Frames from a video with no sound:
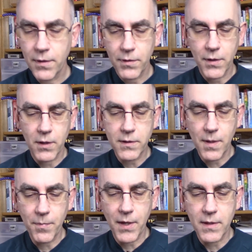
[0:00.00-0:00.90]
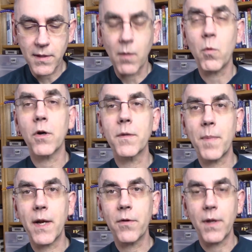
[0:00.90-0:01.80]
there are some things that worked
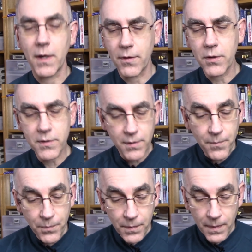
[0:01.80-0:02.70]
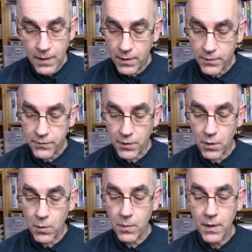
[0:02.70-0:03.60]
better than others.
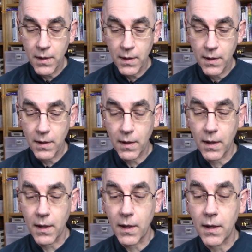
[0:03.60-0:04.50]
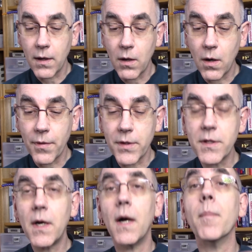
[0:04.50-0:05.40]
So uh, on the
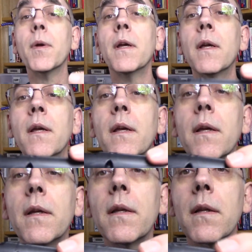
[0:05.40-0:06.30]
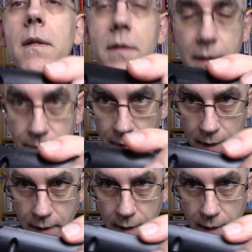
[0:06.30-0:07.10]
top, let's see if I can